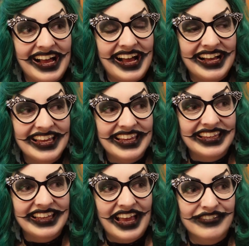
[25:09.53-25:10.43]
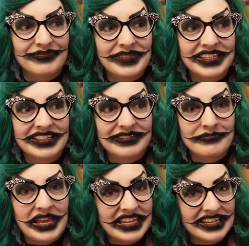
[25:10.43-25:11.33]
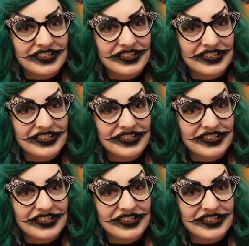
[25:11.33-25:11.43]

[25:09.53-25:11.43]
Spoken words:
I have been making